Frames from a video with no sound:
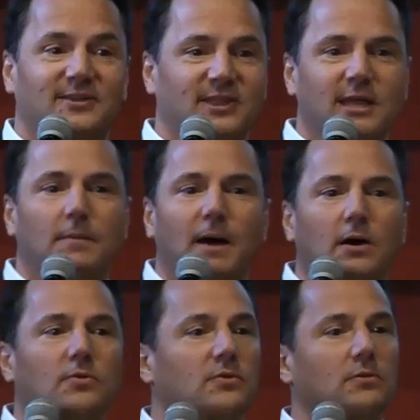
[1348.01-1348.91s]
think
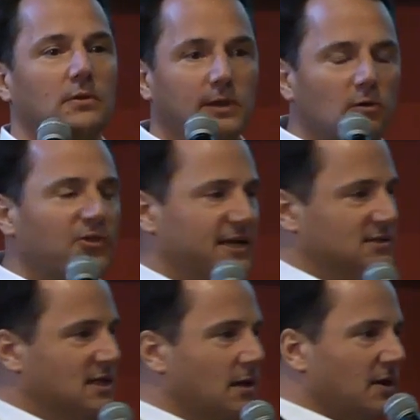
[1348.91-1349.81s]
about little
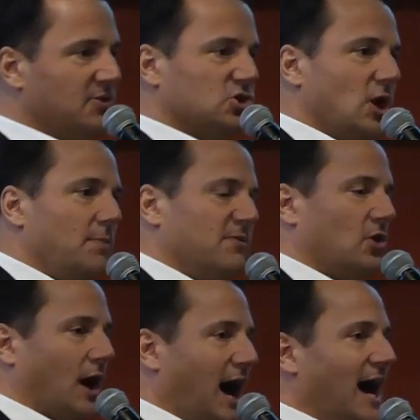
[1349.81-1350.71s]
things. Think about the shape
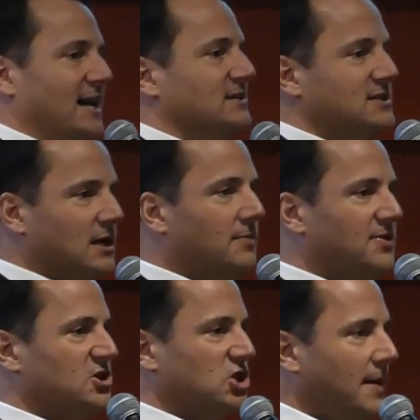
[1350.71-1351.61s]
of your eyes. Think
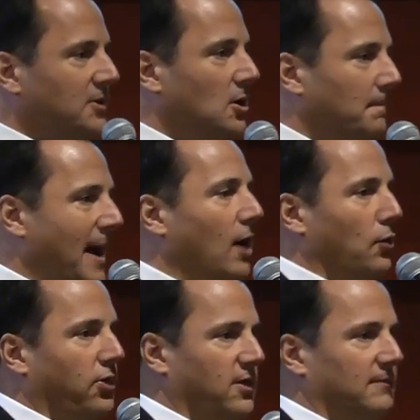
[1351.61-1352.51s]
about the shape of your
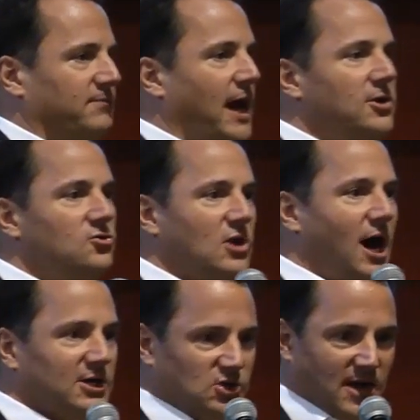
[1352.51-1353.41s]
mouth, how you
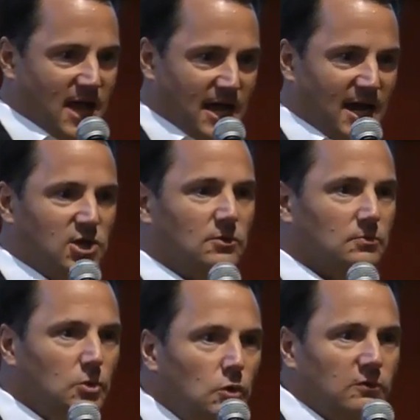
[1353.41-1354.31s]
nod your head, how you
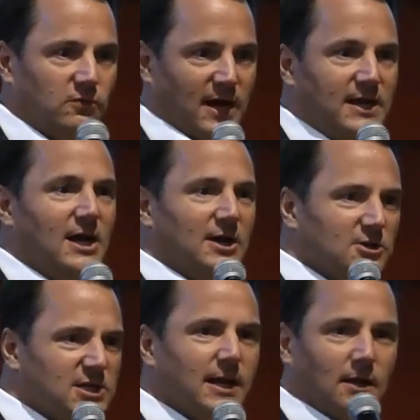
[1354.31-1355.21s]
move, right?
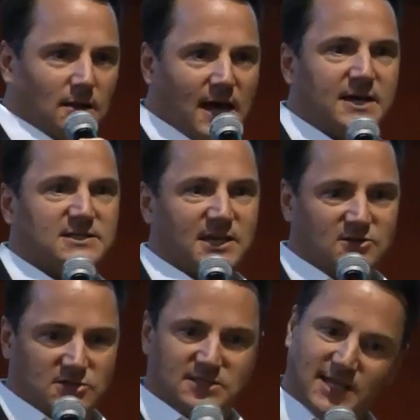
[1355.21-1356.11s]
You're sending a lot of signals that